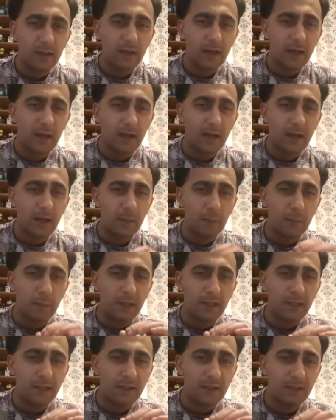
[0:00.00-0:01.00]

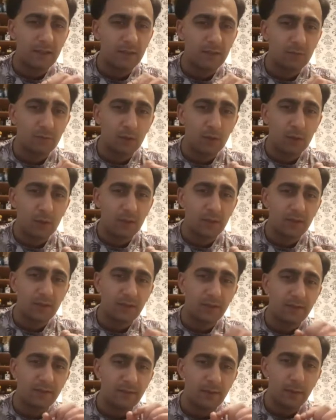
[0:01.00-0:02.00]
but it does rose
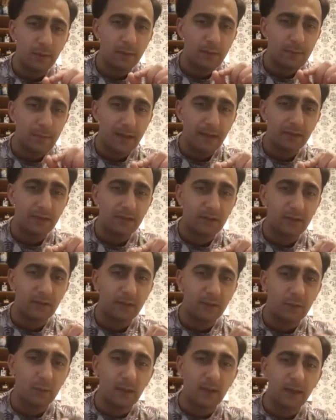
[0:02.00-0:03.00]
in a very
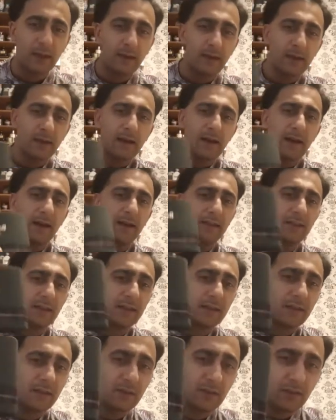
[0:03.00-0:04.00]
masculine way. I
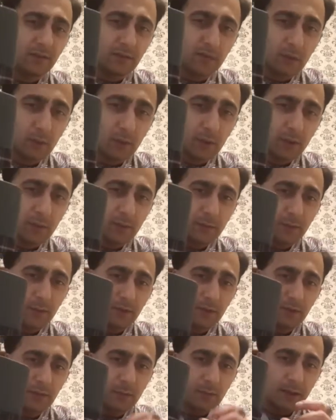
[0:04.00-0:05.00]
think this is one of the
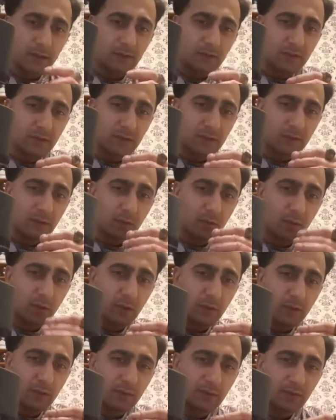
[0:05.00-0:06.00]
most masculine
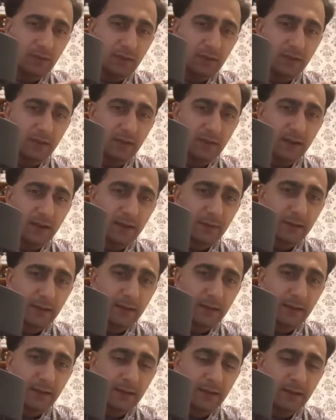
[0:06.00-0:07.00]
rose scents out
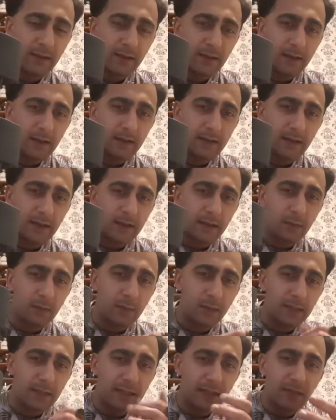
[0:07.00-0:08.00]
there that can
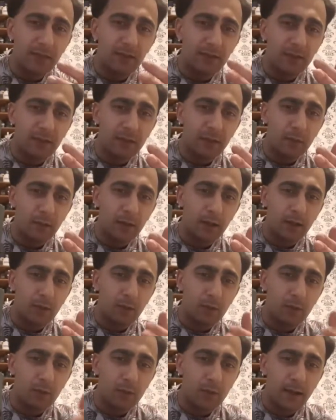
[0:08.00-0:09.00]
be easily
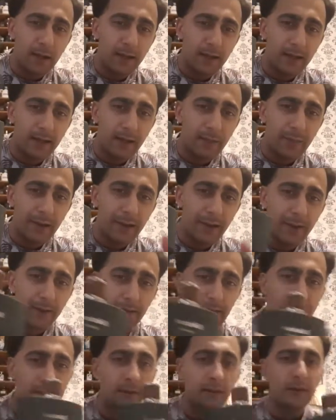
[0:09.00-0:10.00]
wearable by any
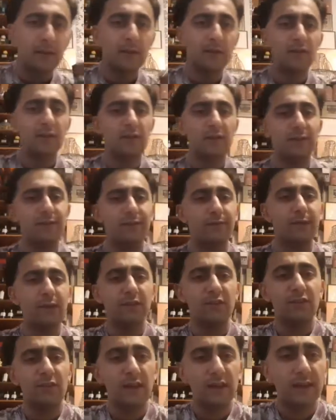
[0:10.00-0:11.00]
man. So definitely
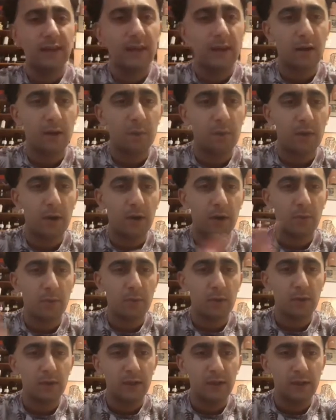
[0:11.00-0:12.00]
check out
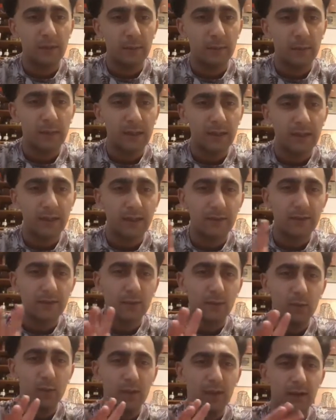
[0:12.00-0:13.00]
Barbour EDP if
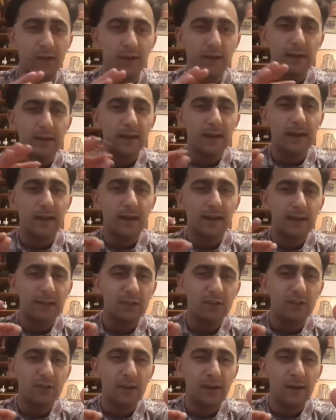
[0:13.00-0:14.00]
you are kind of
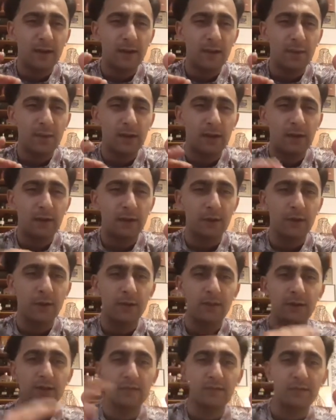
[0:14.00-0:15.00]
shy about going
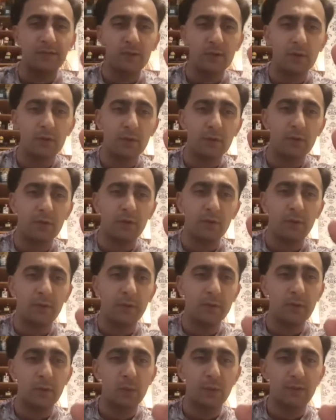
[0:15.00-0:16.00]
into florals, but
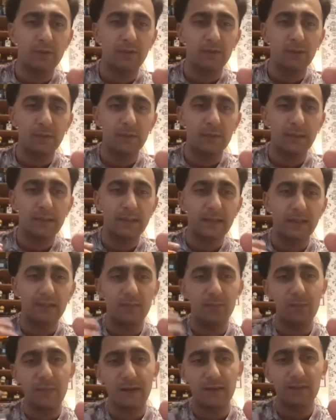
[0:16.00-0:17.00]
you want something that's
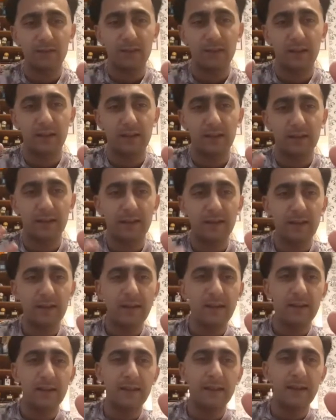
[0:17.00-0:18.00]
masculine
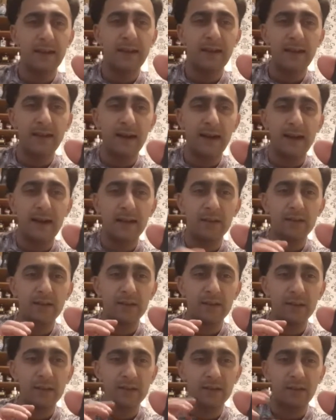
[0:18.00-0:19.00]
yet has
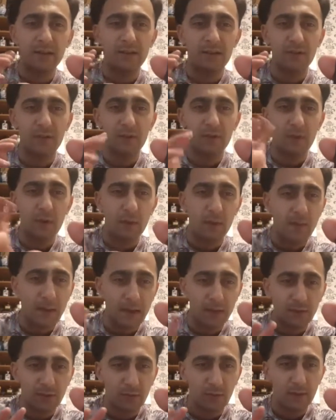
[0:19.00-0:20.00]
a touch of
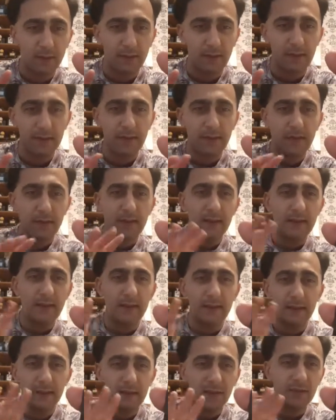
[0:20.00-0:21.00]
romance with it.
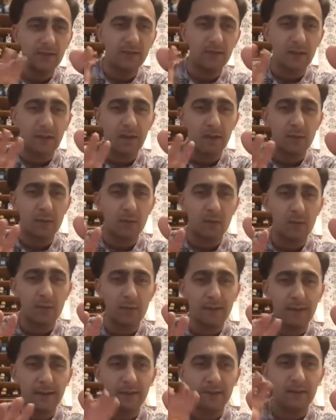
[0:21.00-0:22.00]
English style
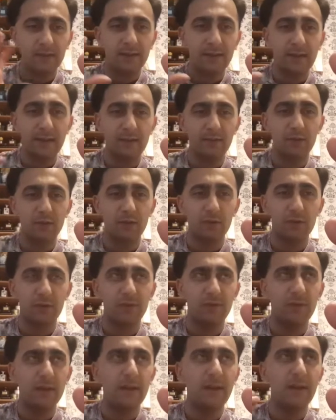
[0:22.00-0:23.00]
romance and that sort of